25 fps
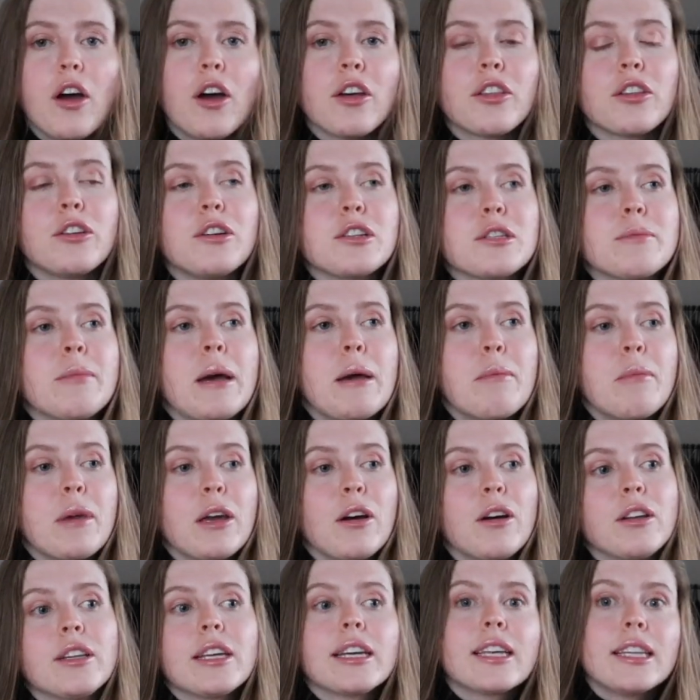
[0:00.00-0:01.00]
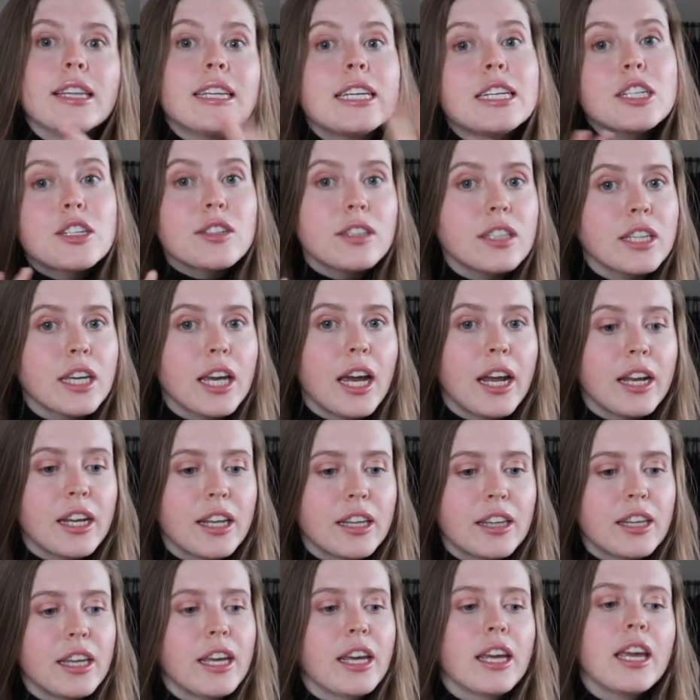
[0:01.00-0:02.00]
her thoughts might be on like literally
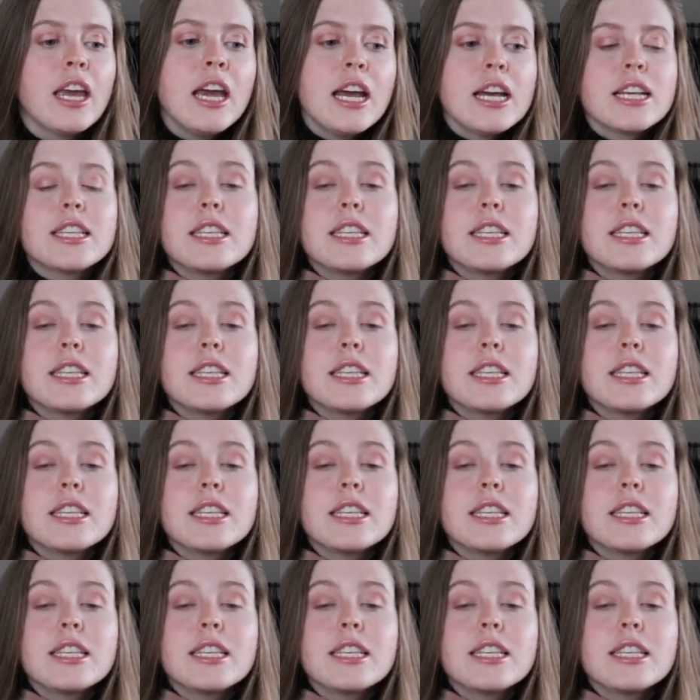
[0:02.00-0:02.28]
anything.